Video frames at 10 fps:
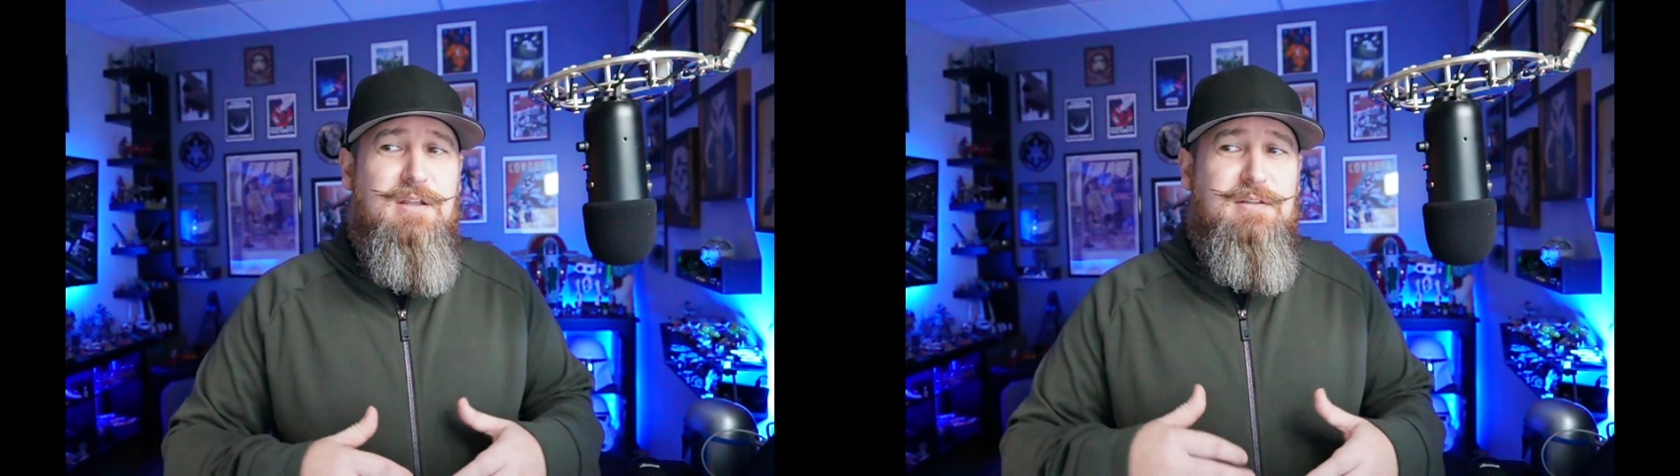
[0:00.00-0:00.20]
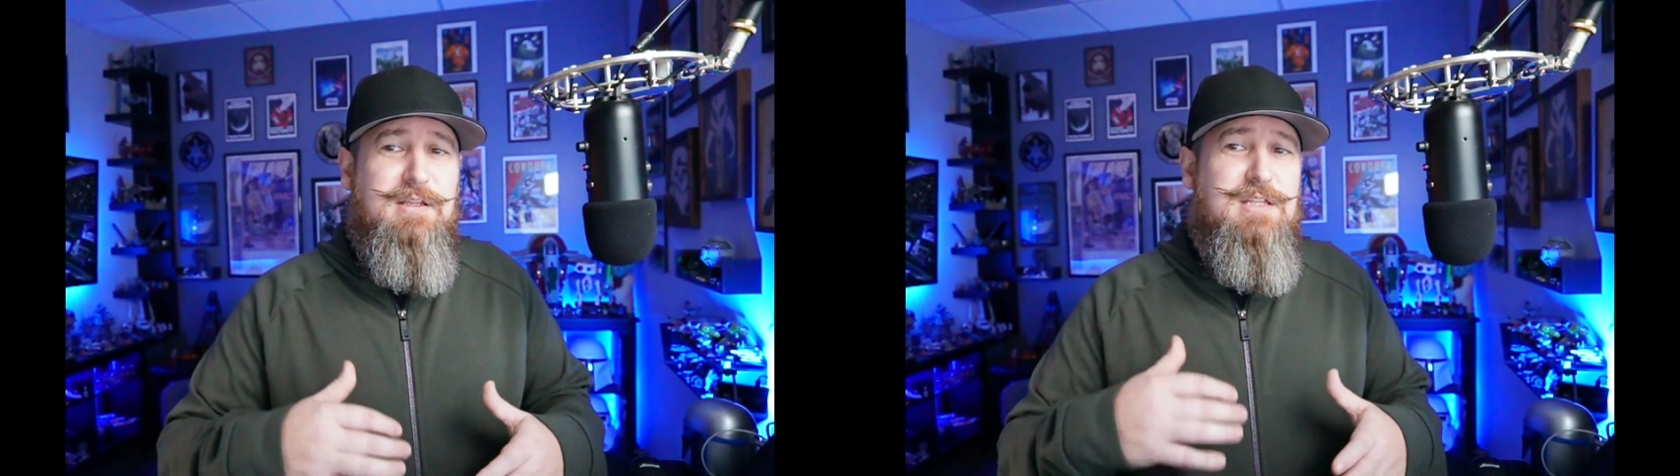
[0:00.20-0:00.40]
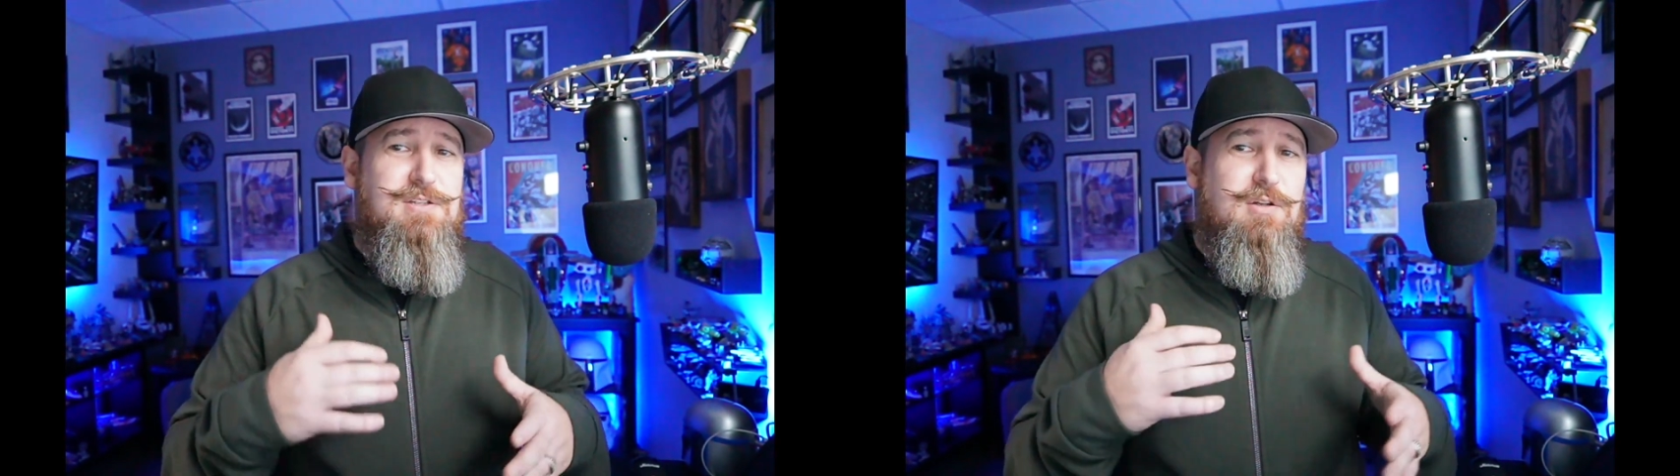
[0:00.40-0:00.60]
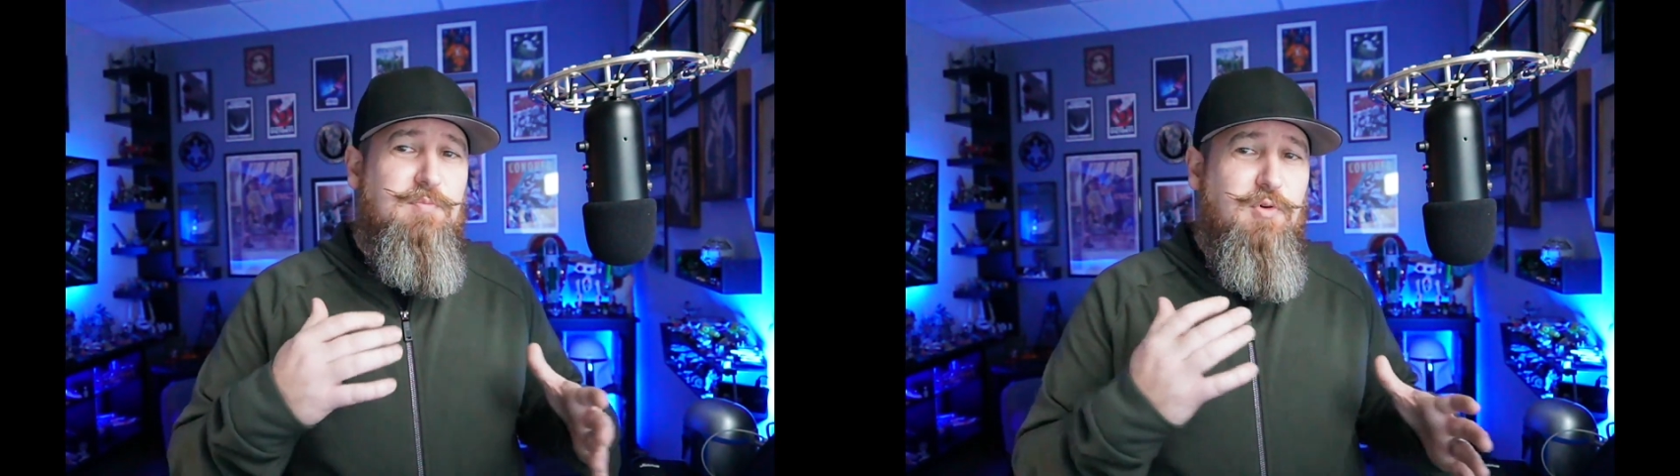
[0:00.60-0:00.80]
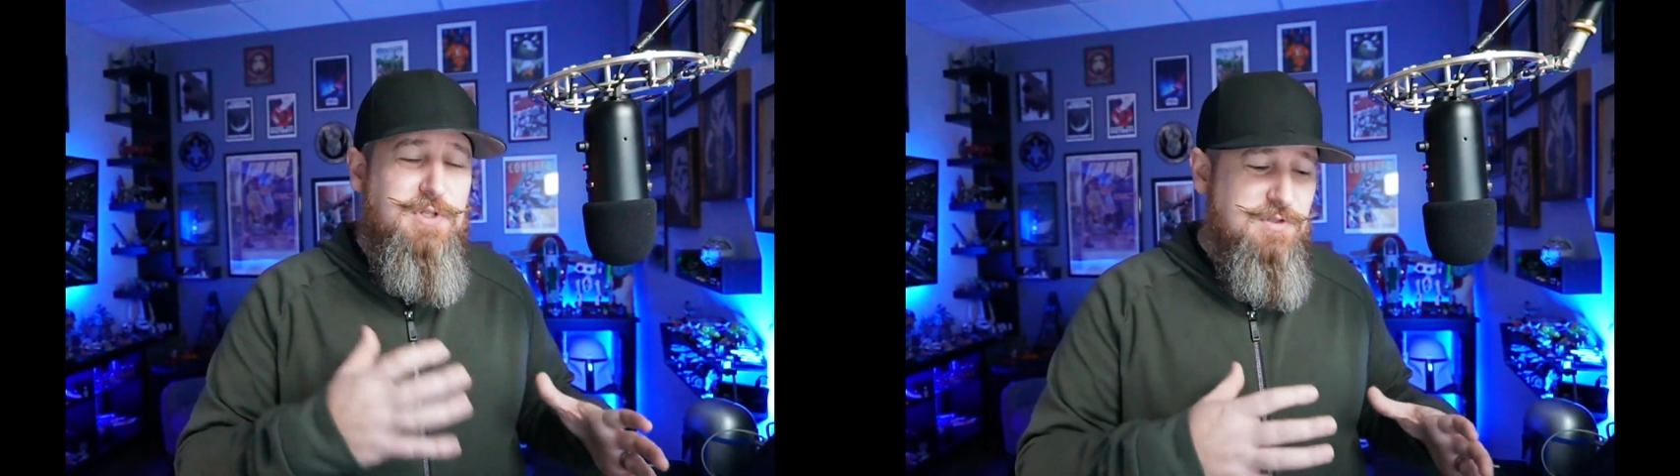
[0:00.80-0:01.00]
these are going to
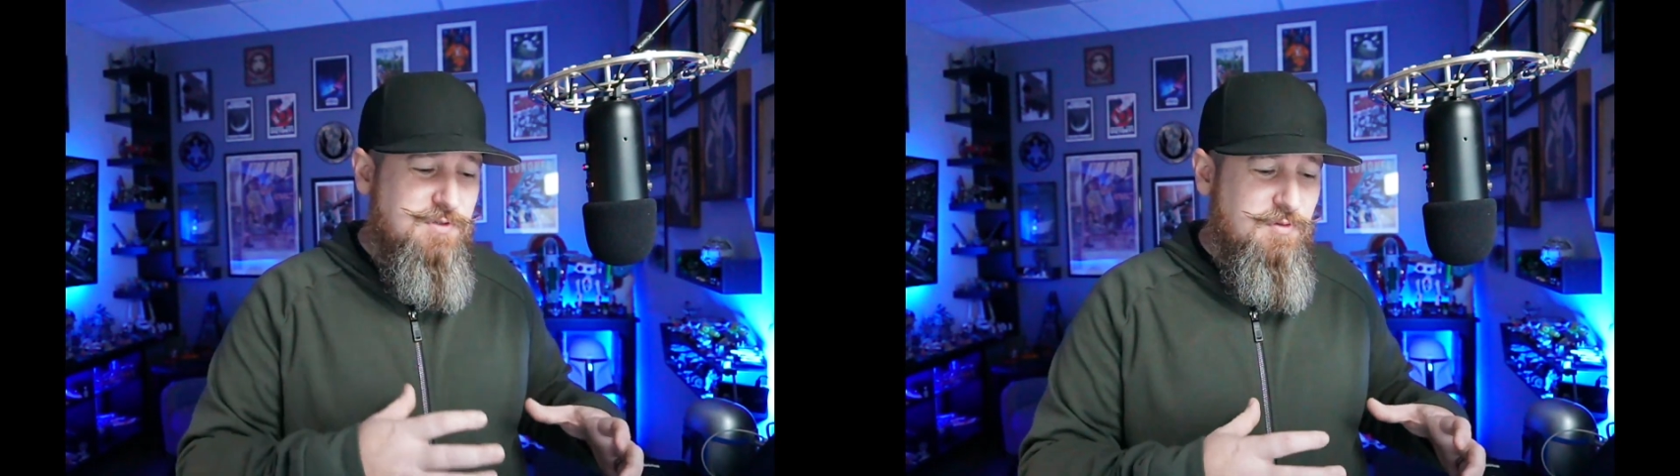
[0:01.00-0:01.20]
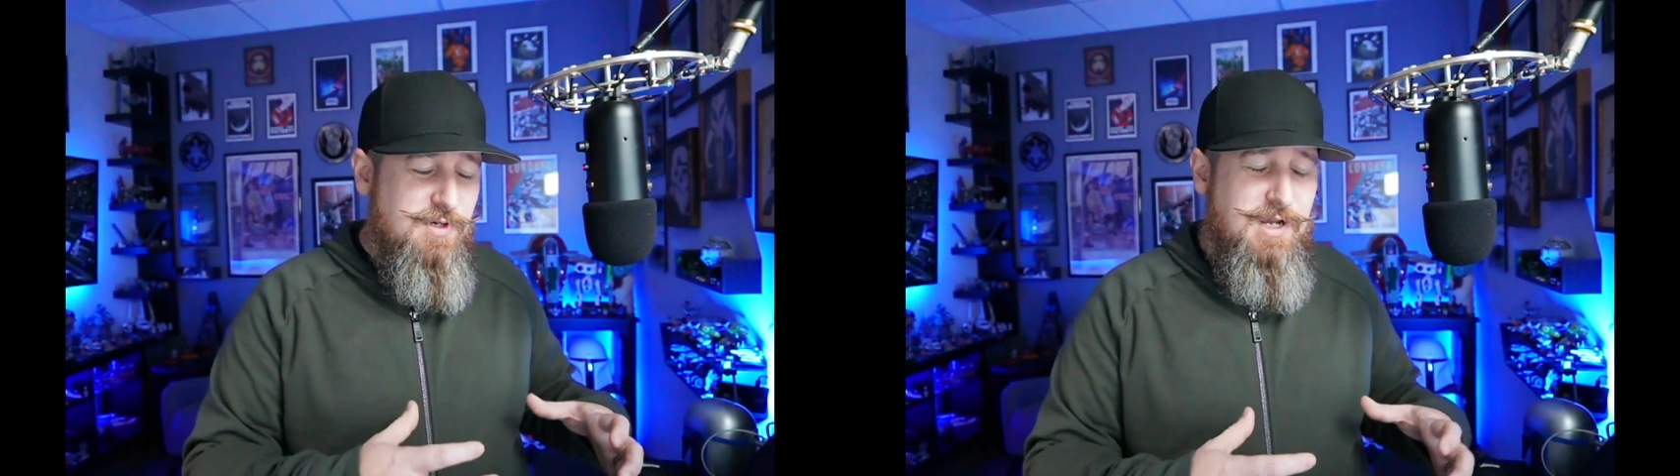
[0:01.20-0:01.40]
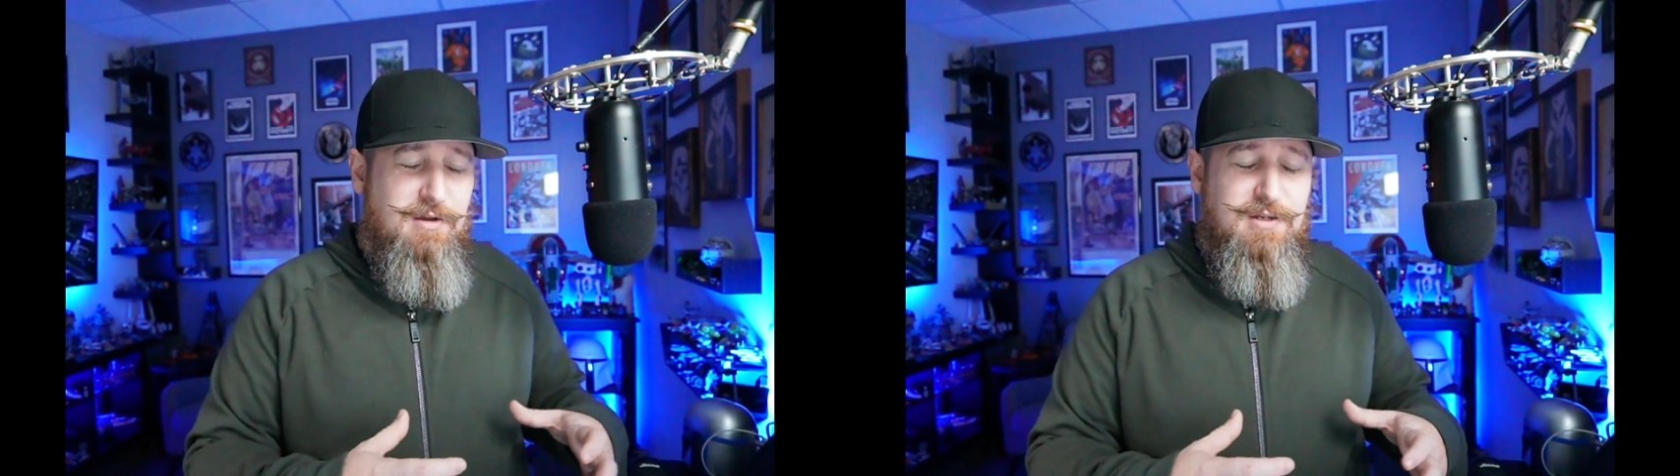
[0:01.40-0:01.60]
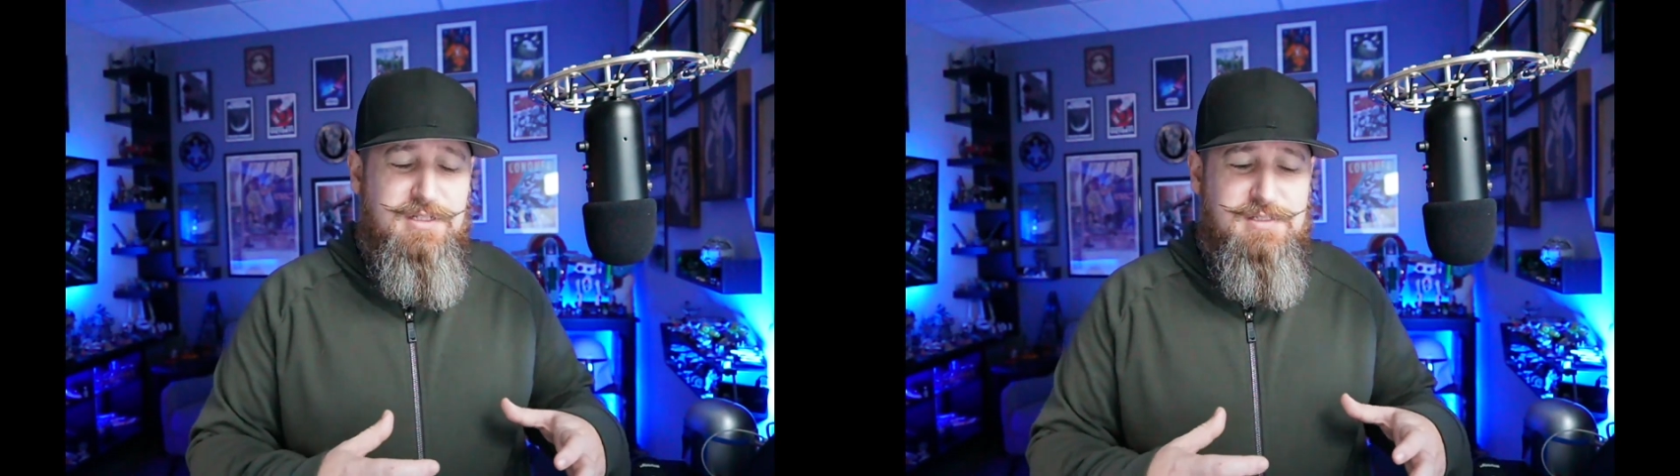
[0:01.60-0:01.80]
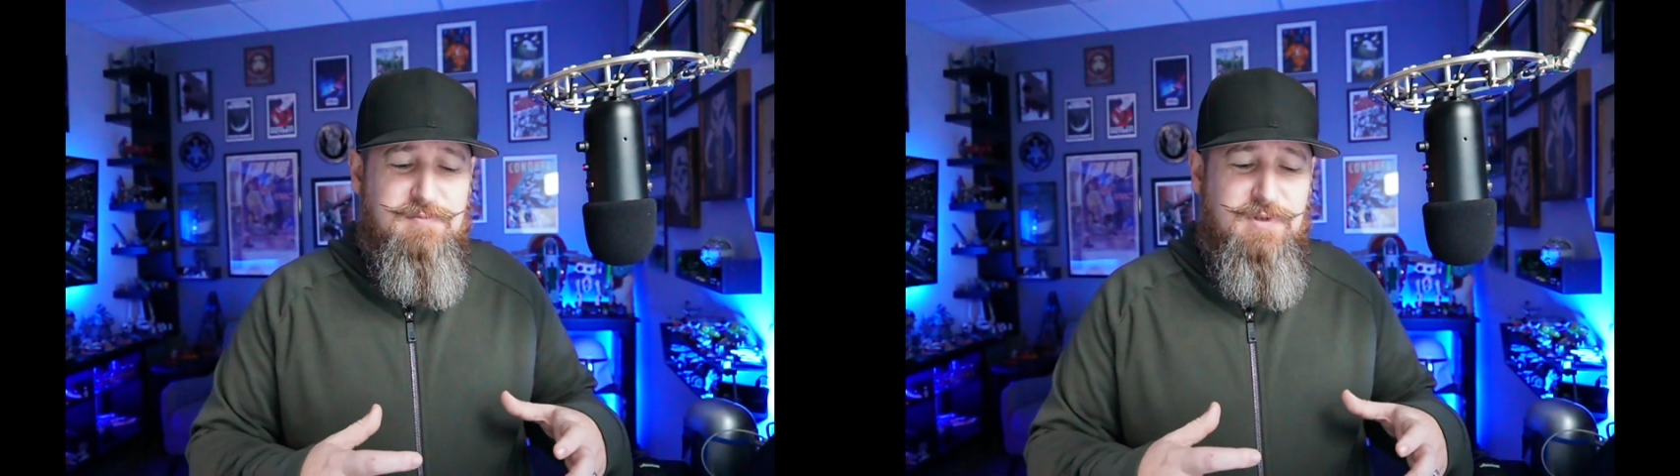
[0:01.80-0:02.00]
point to your areas